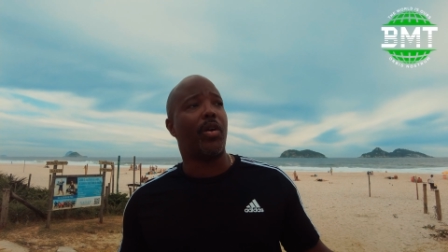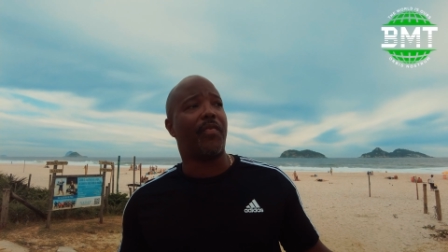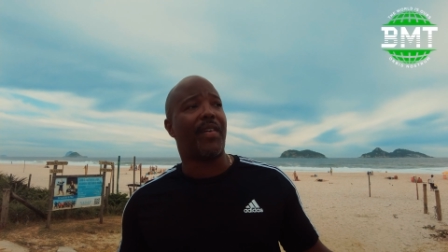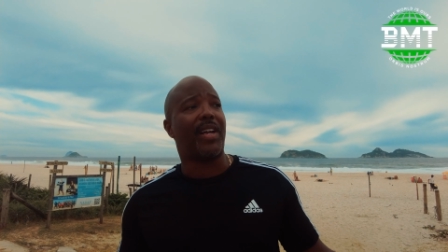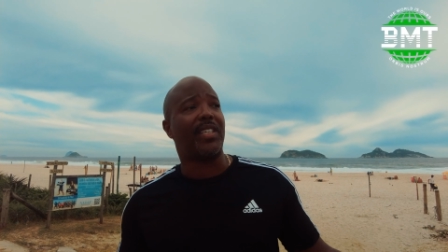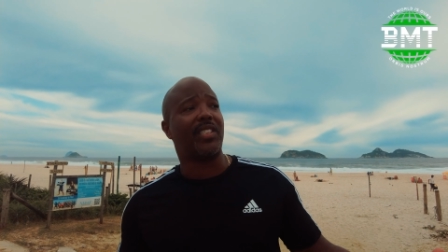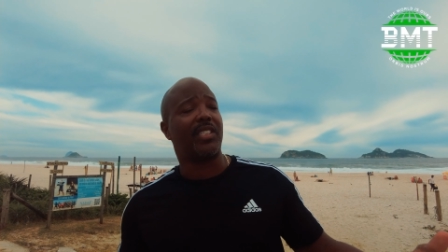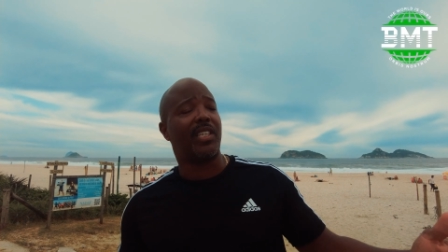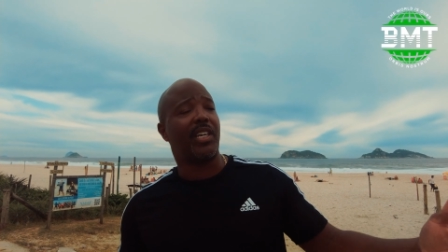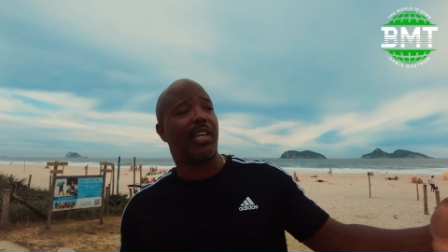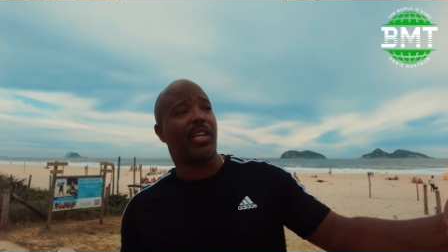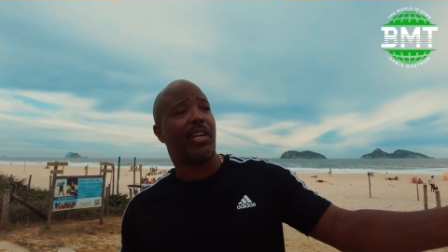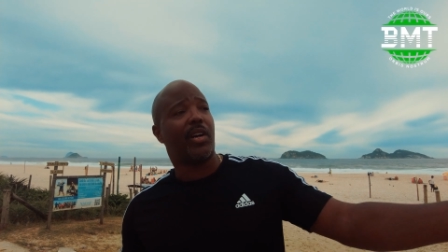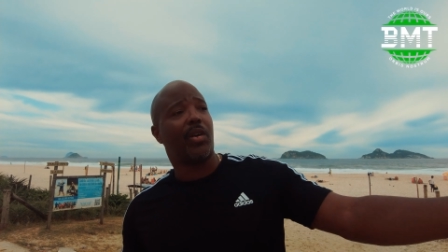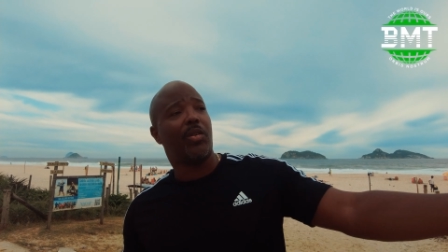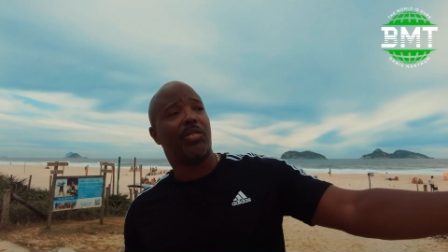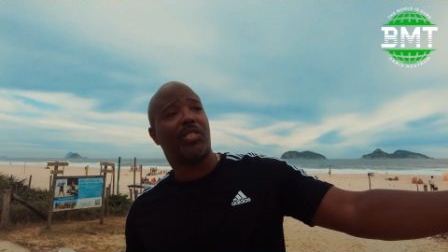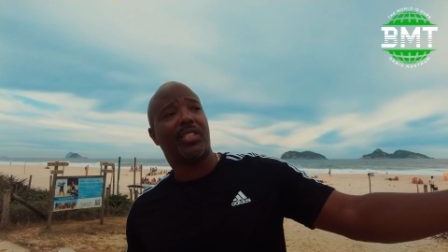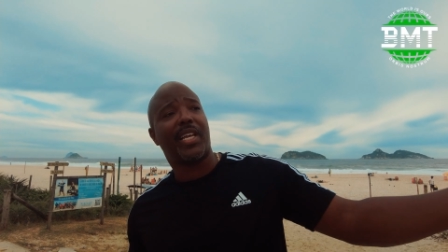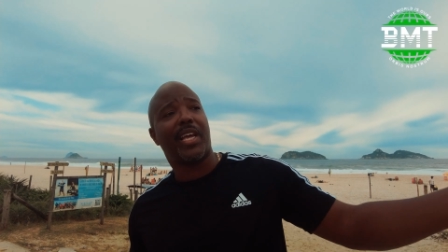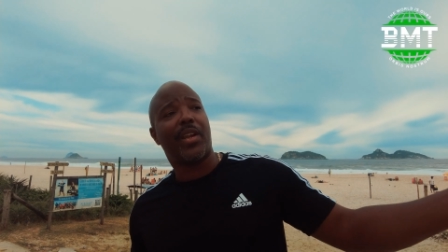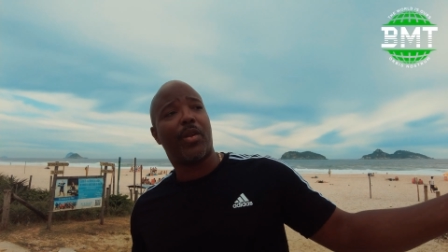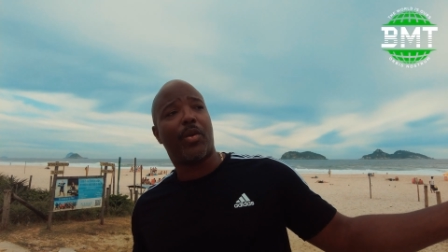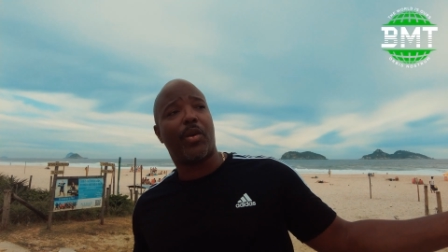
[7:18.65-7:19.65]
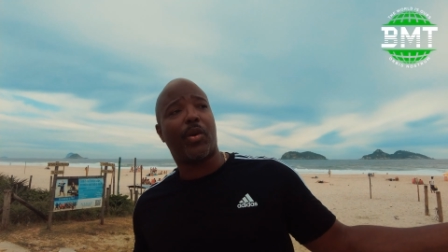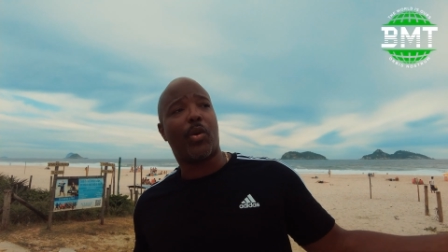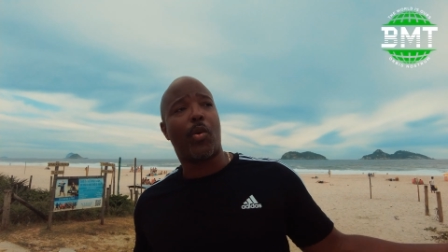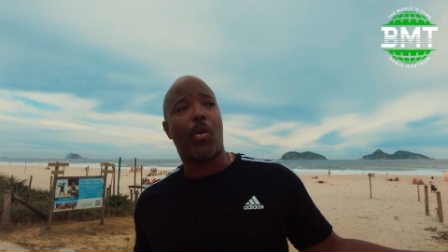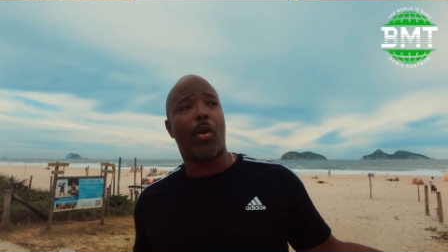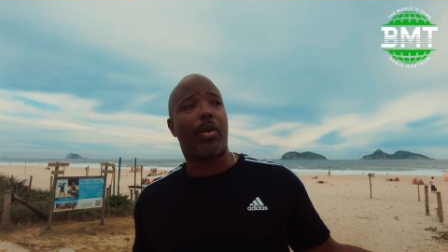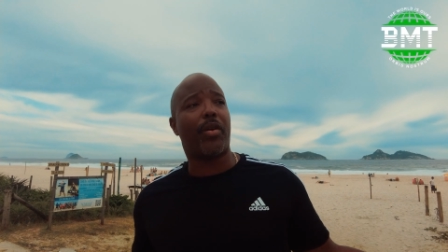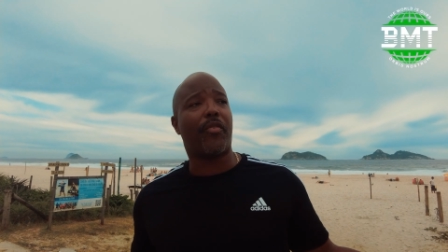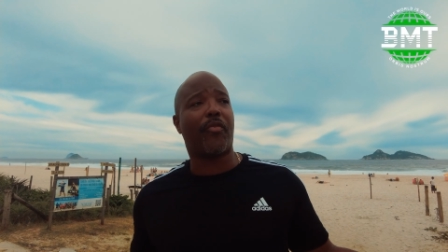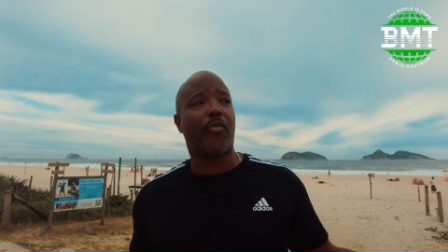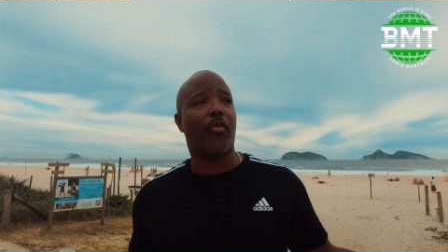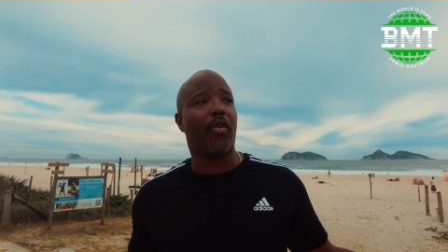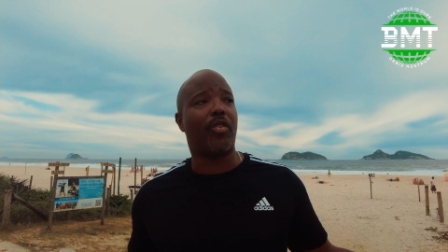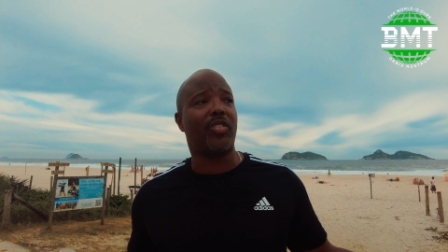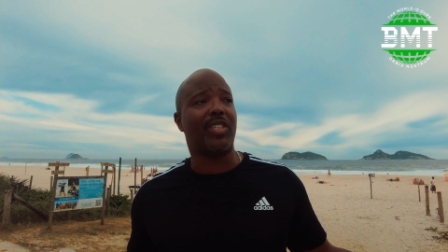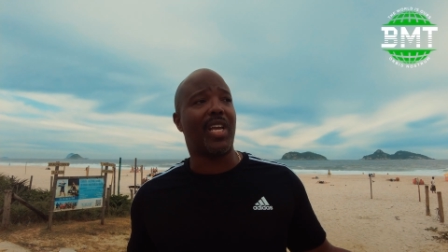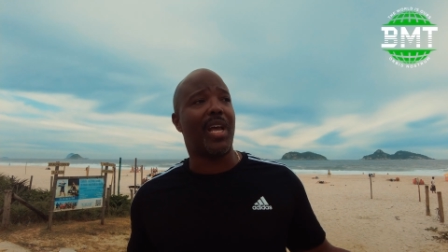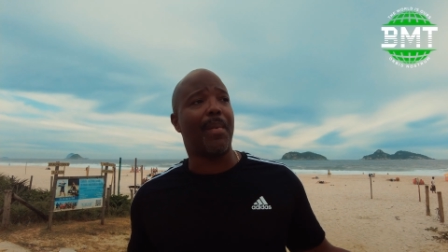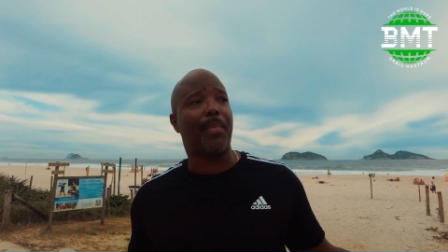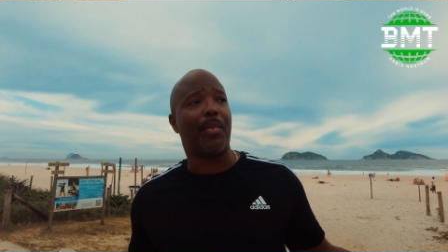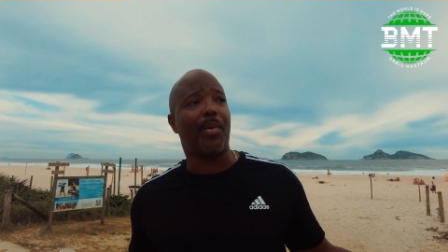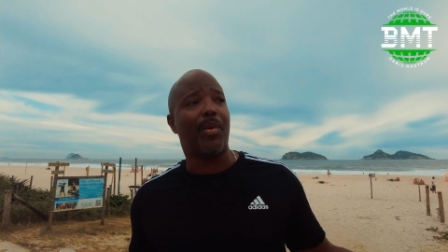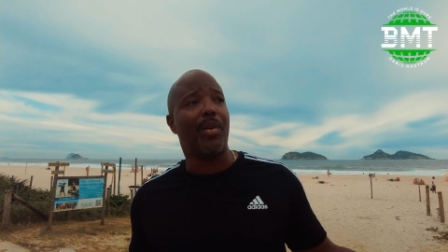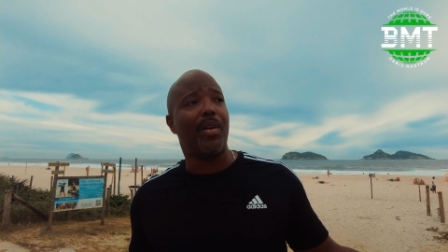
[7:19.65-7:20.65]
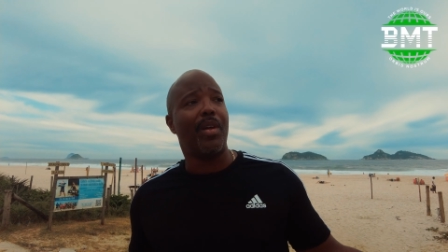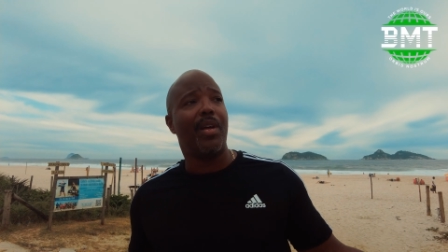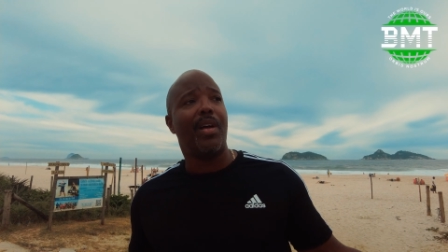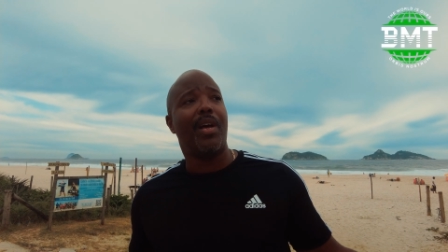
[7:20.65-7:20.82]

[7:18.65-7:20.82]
if I see a girl stand on the corner, for example,